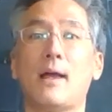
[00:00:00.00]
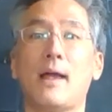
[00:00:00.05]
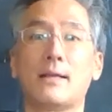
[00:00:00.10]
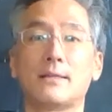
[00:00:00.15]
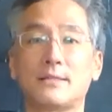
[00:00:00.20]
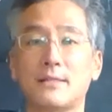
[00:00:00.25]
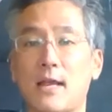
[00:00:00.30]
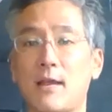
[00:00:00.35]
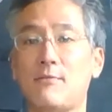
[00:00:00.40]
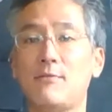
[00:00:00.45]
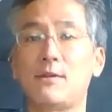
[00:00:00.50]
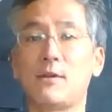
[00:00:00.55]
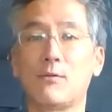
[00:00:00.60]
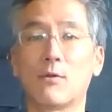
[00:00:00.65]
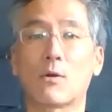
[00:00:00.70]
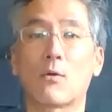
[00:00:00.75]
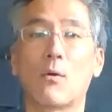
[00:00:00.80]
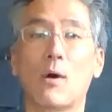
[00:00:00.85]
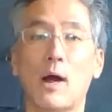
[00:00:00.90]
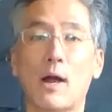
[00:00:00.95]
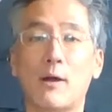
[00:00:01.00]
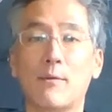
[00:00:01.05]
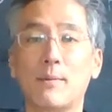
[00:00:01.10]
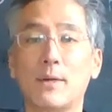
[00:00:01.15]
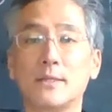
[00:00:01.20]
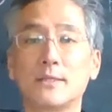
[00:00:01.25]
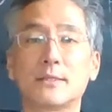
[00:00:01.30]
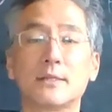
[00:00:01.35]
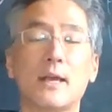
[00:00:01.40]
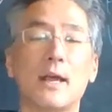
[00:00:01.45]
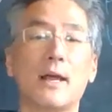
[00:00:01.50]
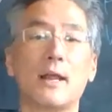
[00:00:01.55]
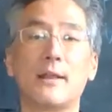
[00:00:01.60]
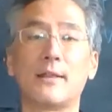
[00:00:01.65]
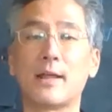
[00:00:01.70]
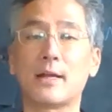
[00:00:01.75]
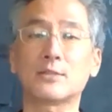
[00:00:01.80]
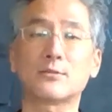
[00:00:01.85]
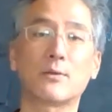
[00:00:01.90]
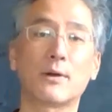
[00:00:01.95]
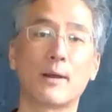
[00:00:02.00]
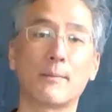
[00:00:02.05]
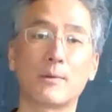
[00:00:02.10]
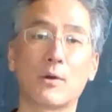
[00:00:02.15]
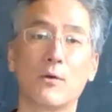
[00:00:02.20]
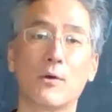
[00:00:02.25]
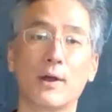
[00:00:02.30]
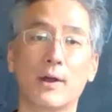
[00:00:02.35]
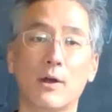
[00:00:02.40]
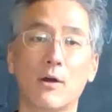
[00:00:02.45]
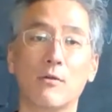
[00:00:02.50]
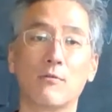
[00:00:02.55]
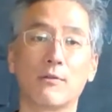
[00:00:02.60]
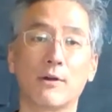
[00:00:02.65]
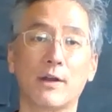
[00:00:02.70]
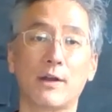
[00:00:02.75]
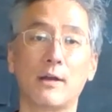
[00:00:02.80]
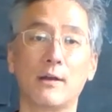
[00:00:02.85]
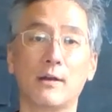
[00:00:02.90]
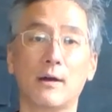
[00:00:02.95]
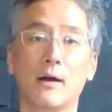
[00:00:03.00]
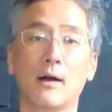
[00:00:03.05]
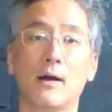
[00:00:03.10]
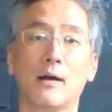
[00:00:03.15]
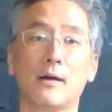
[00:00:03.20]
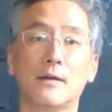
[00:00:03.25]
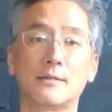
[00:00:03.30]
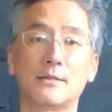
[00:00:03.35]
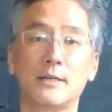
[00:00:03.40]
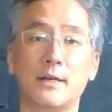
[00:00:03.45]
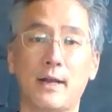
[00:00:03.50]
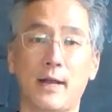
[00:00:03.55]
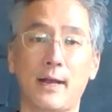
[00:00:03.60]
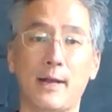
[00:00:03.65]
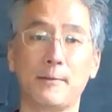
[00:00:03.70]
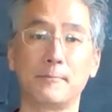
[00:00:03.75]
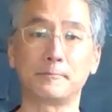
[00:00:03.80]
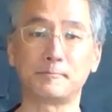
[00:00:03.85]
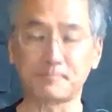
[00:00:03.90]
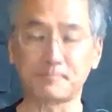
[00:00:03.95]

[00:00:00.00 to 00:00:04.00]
safety requirements, and that's what I'm going over today.